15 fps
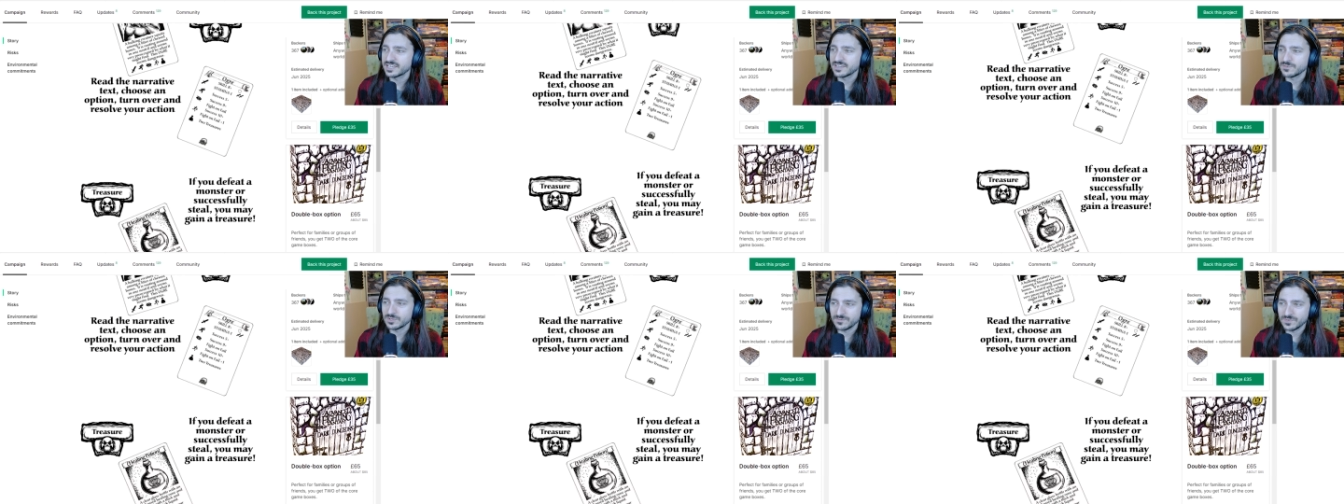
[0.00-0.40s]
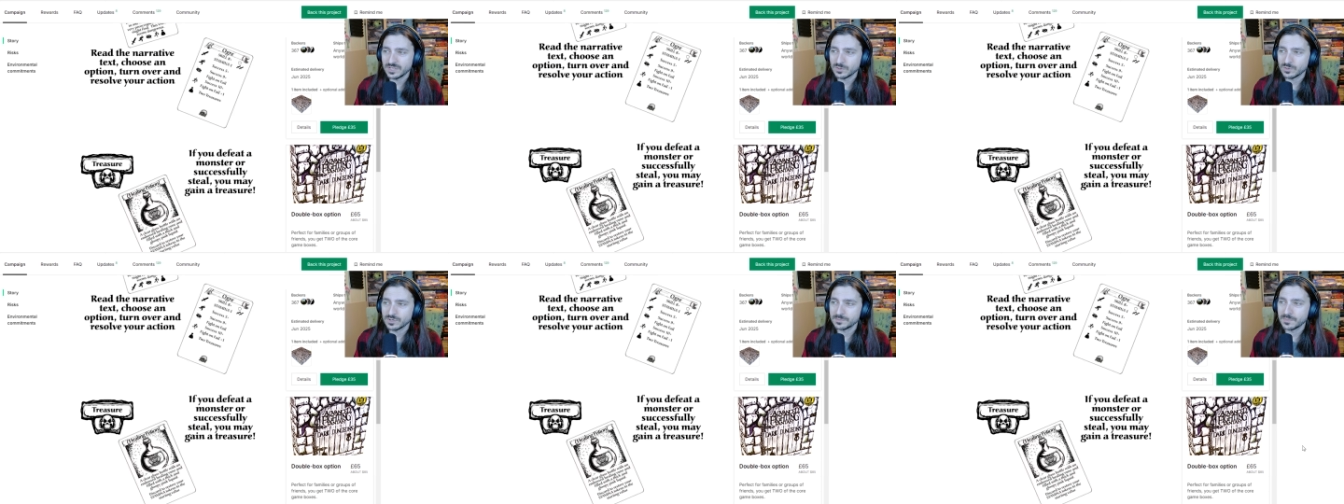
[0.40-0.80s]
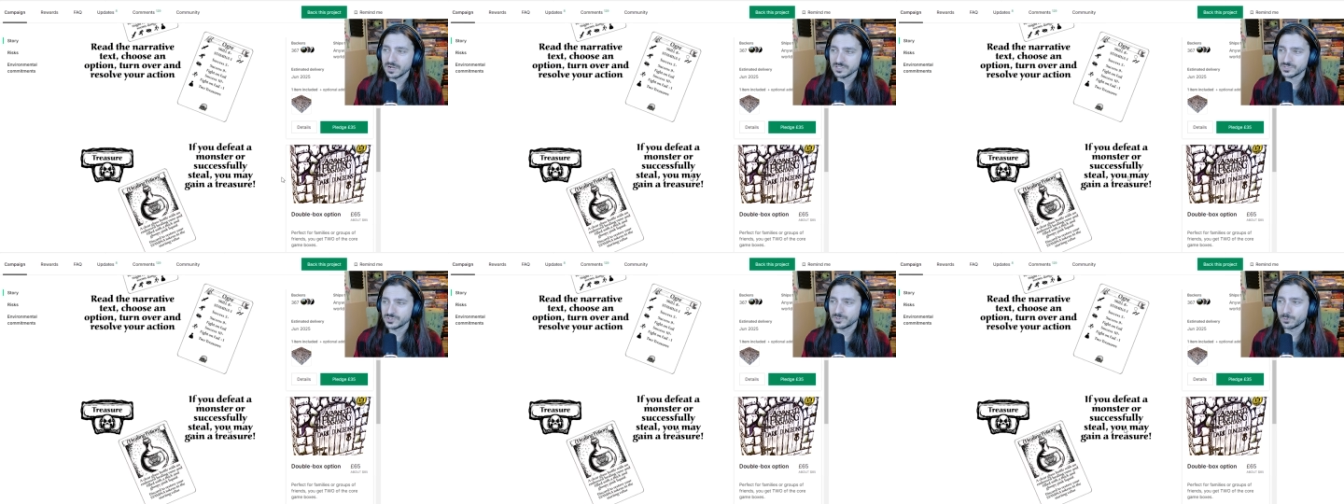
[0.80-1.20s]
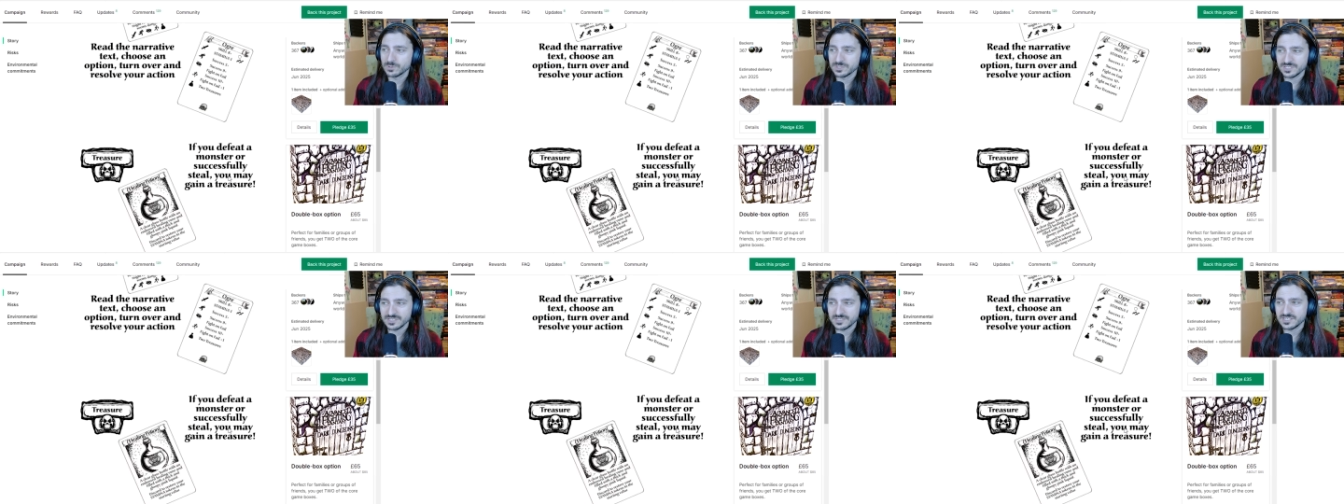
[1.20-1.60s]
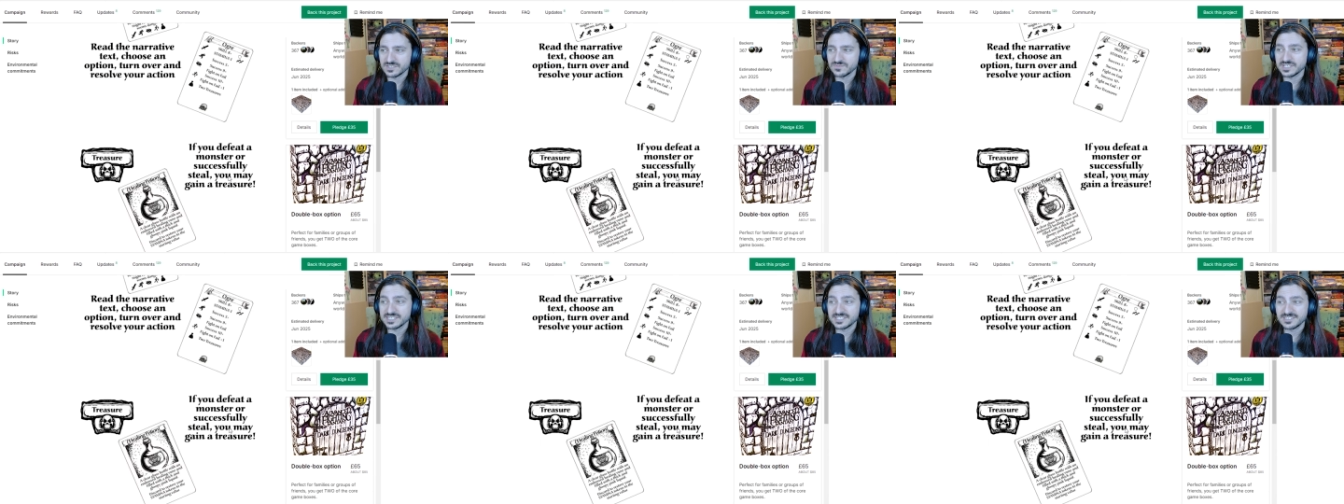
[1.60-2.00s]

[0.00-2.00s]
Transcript: If you defeat a monster or successfully